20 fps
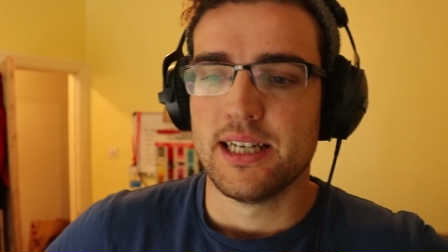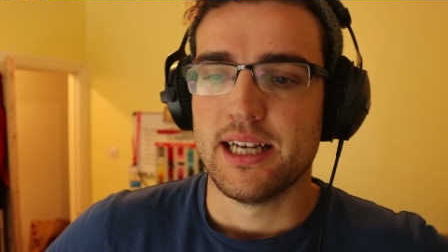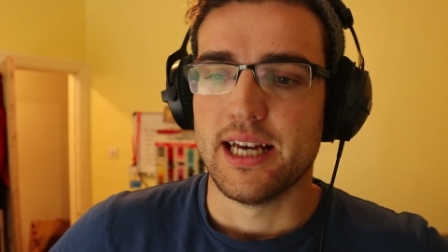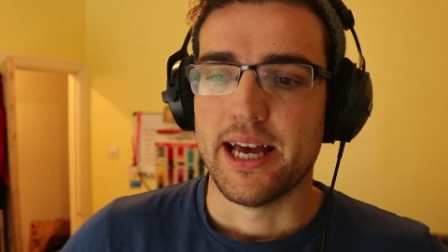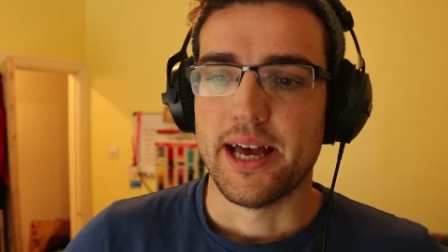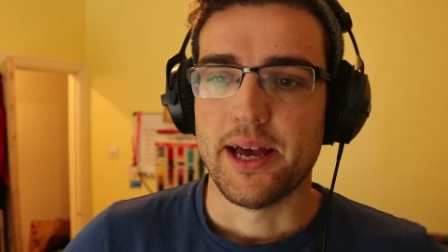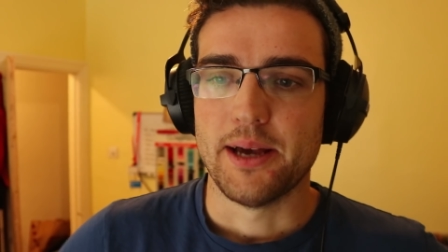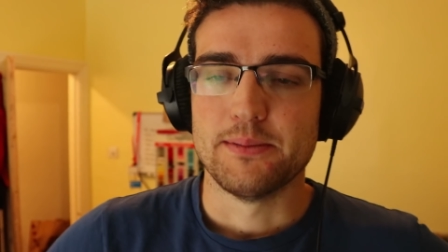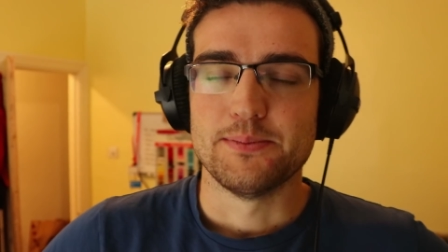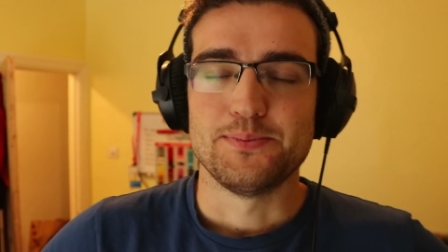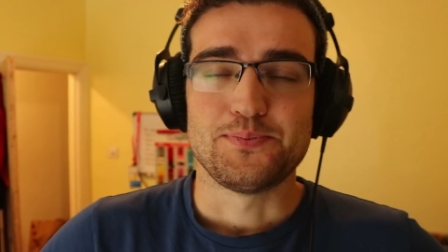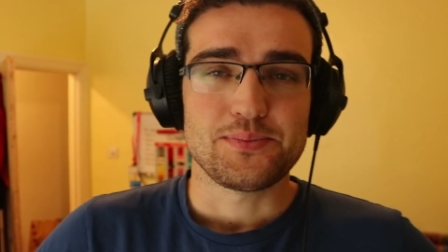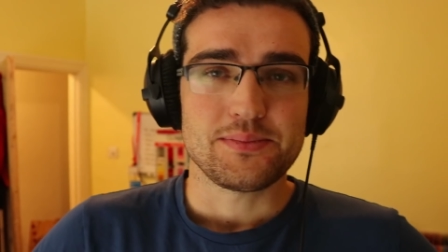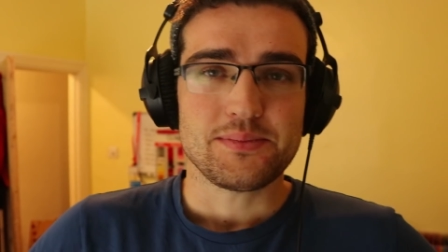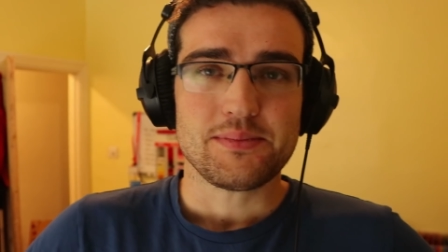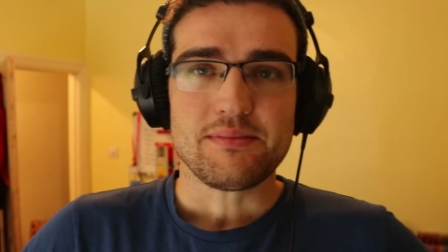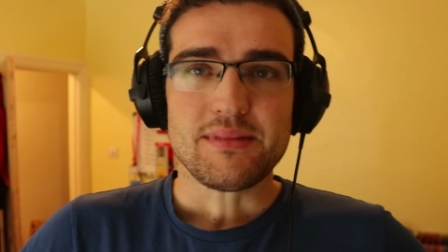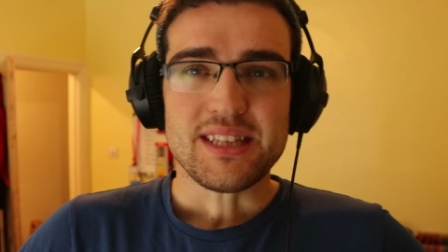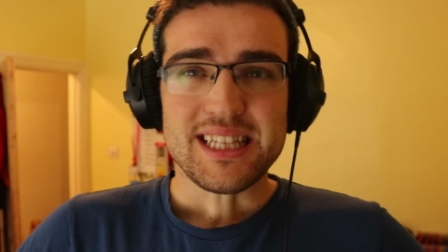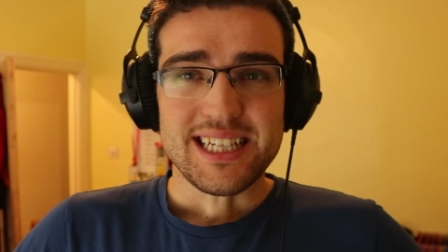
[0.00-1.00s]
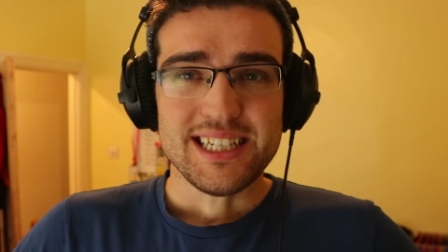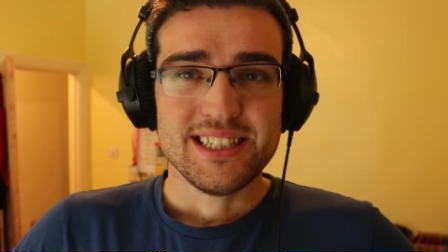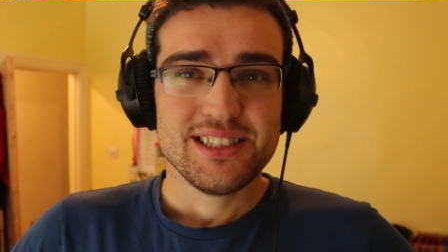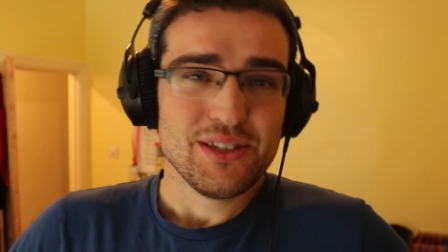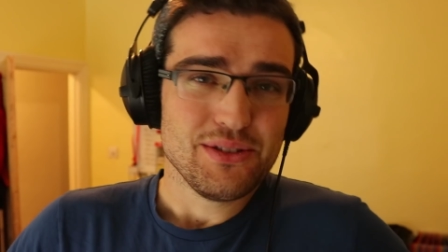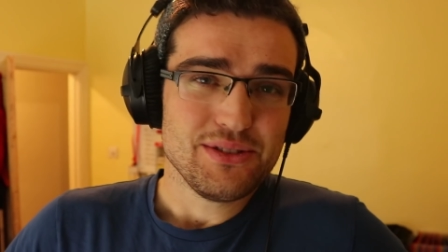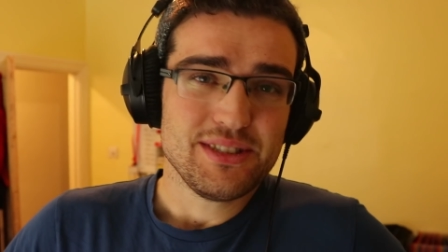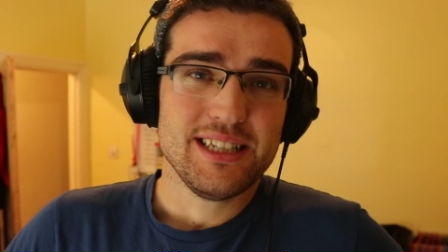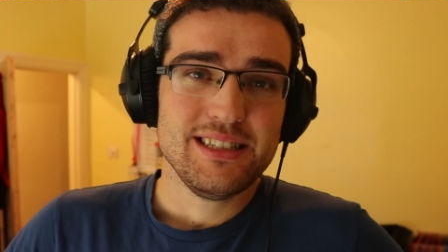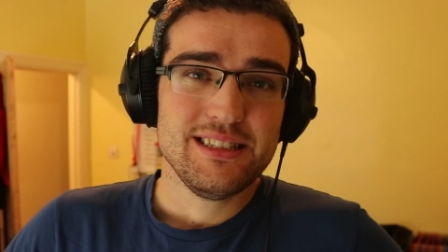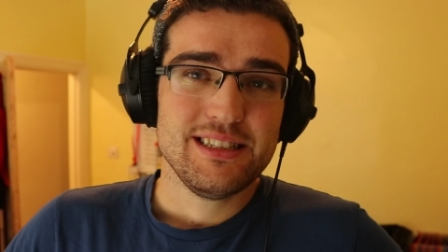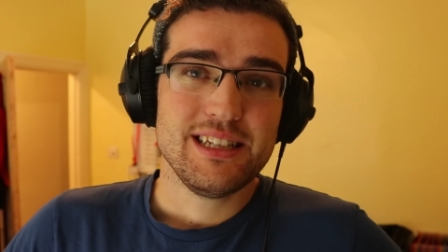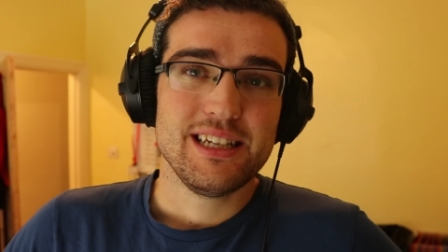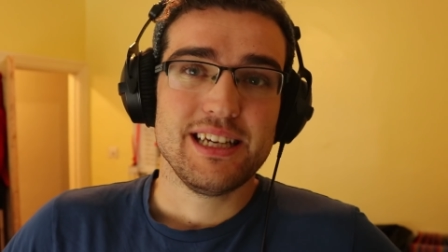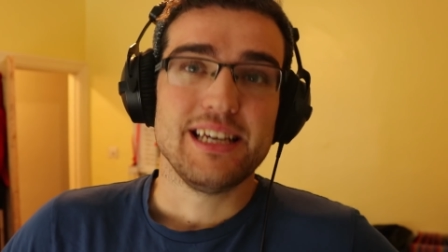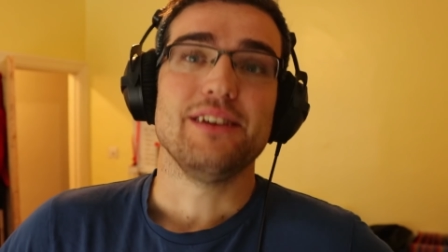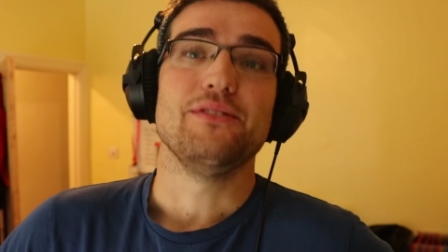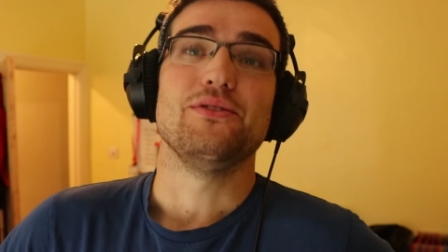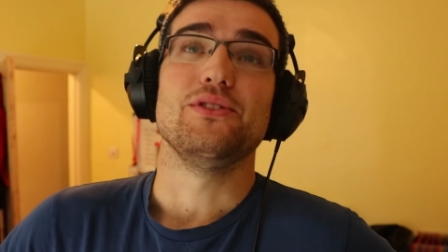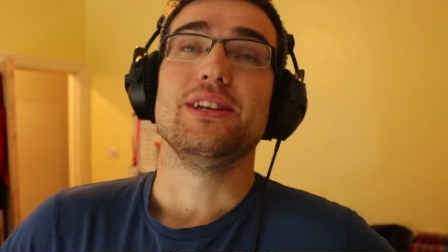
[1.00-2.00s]
So
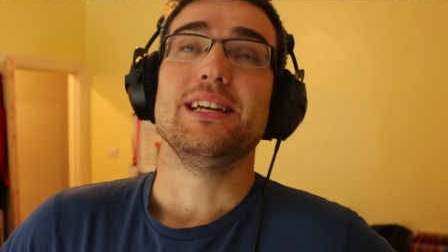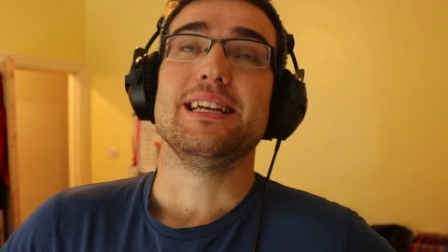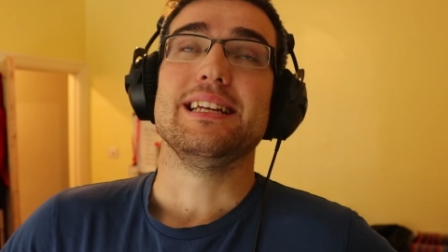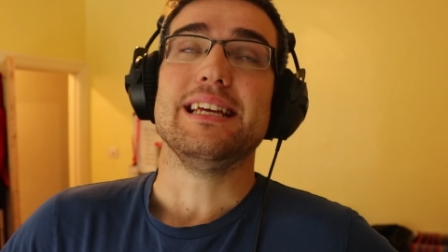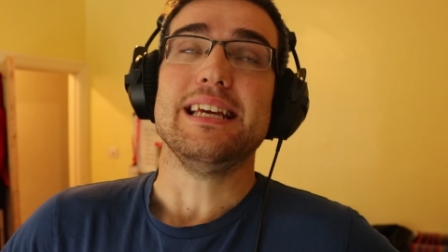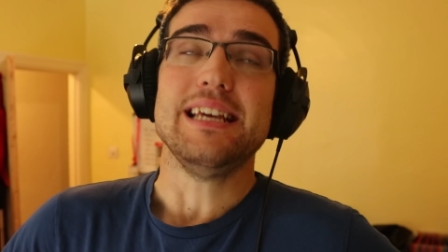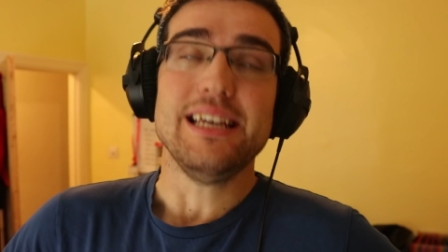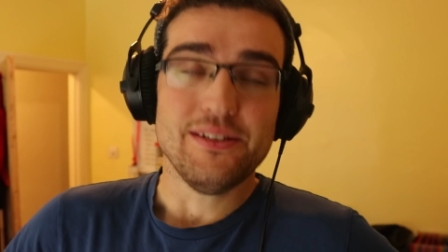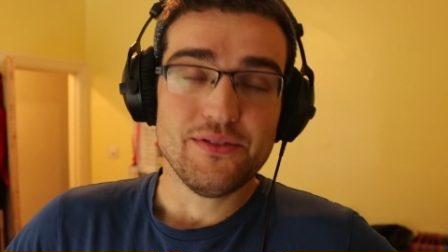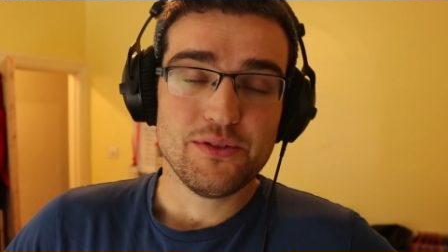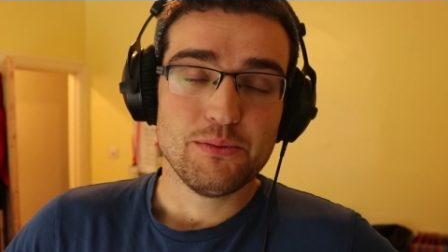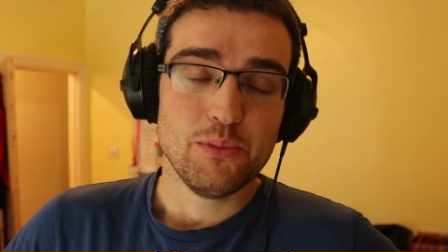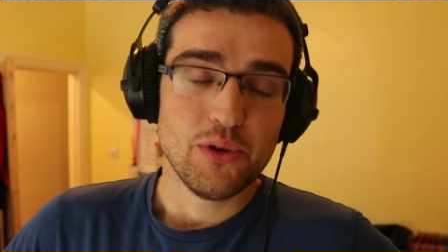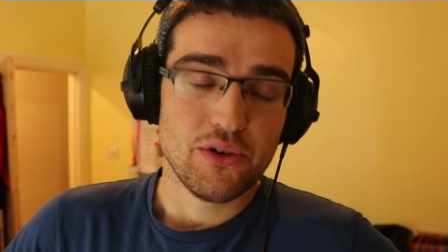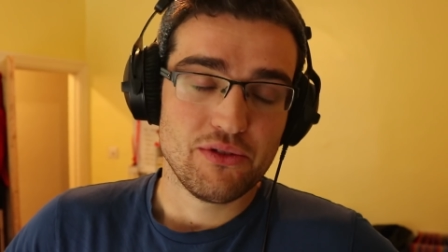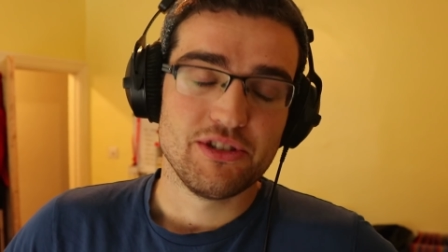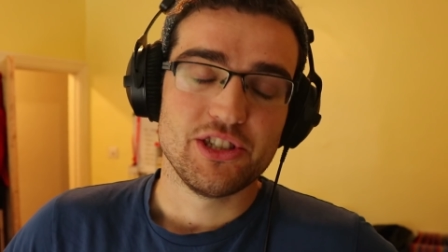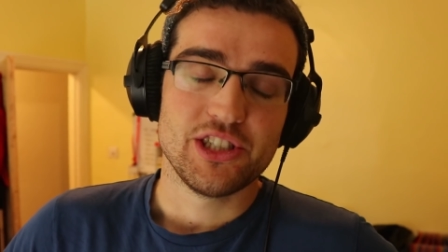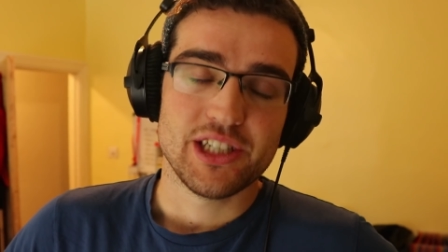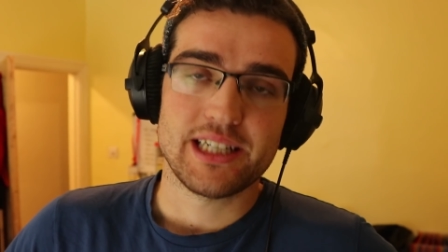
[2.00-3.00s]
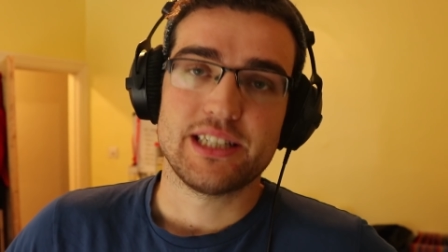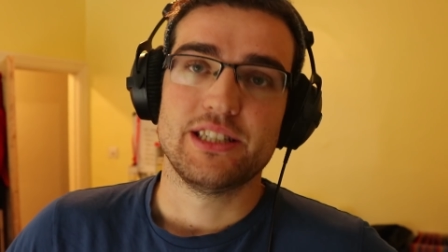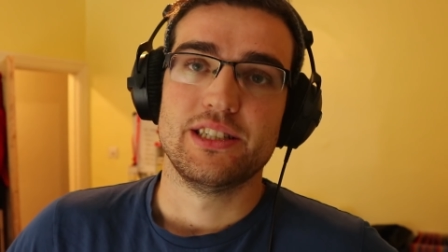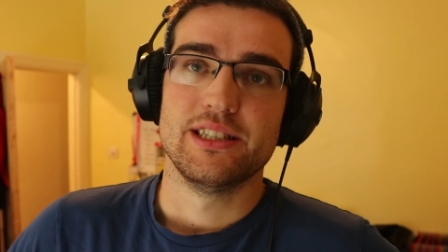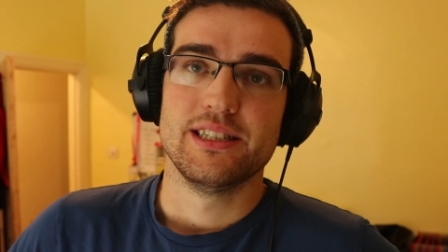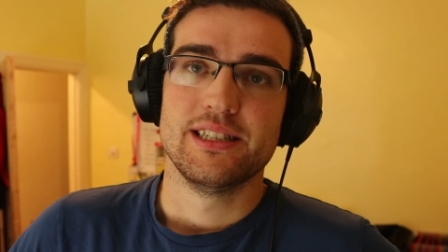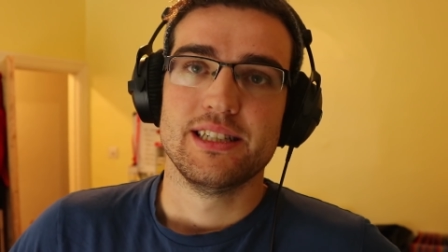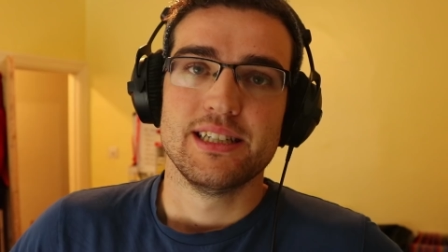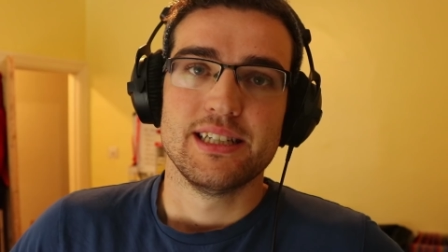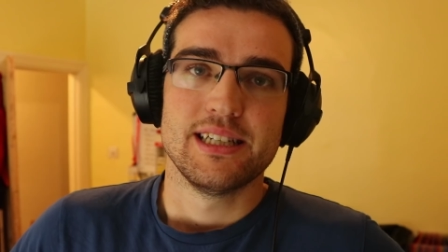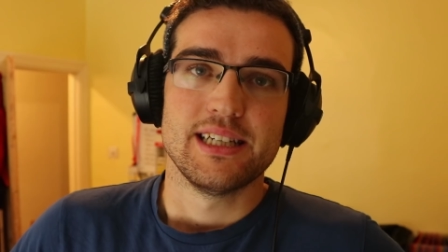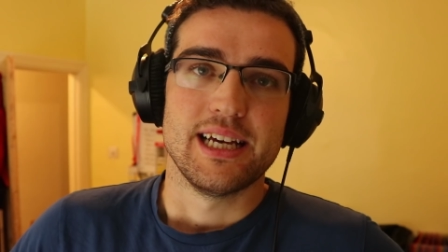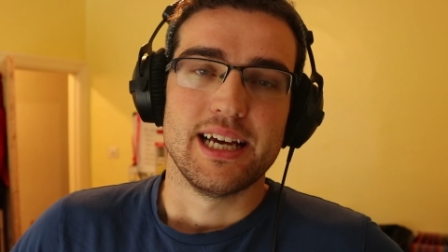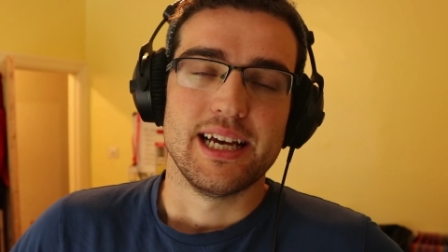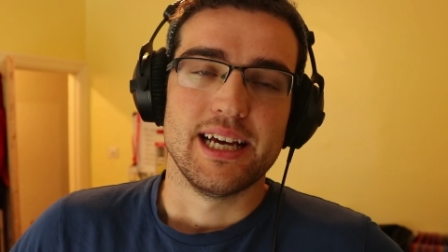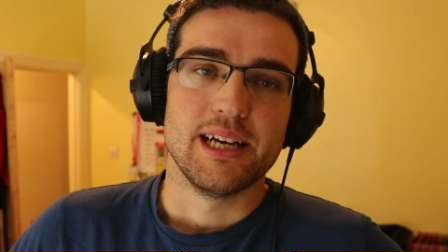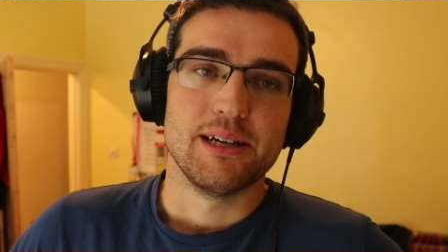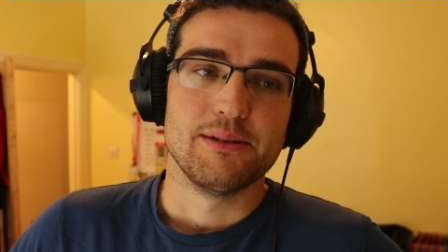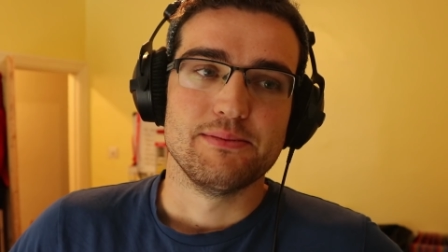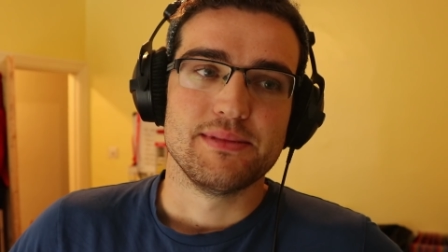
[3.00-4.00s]
essentially, if you need even more rejection,
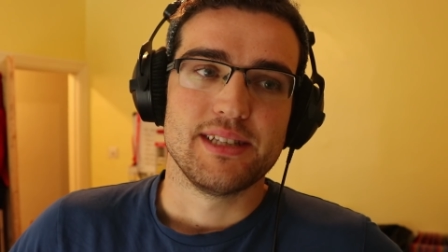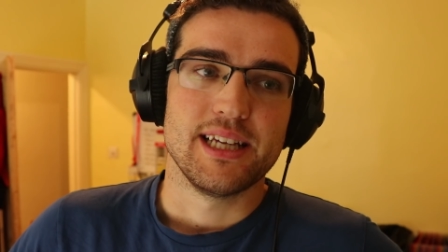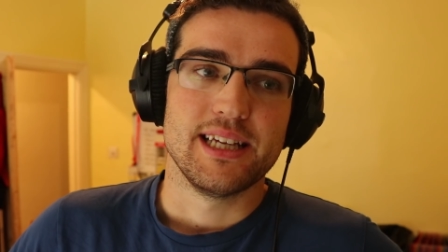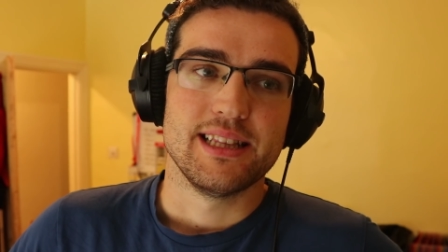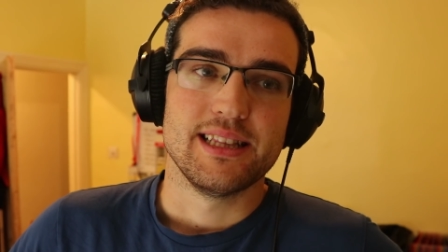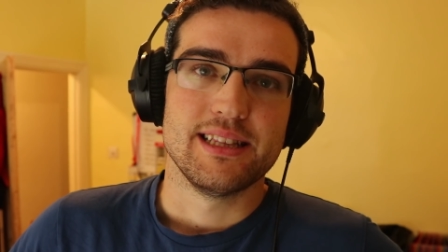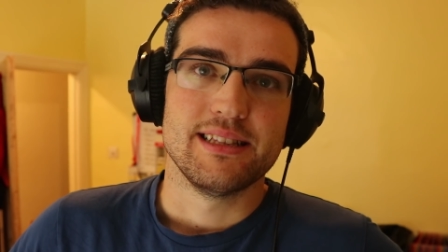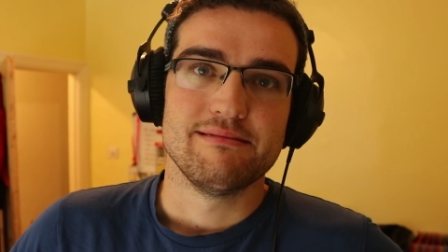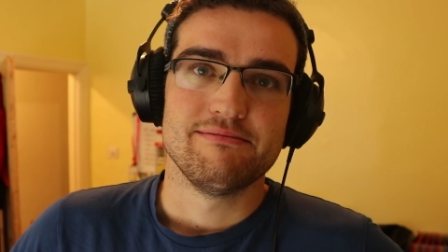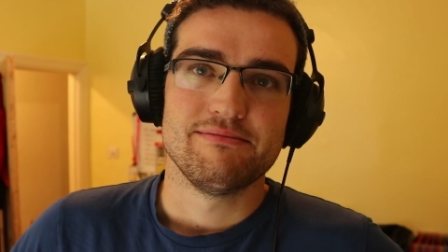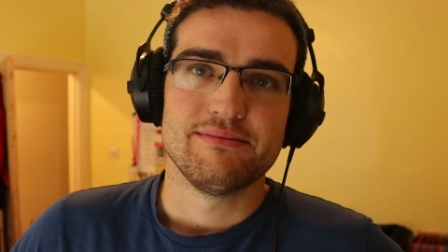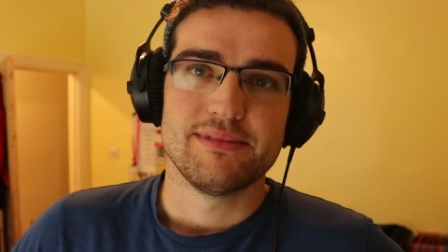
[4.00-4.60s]
then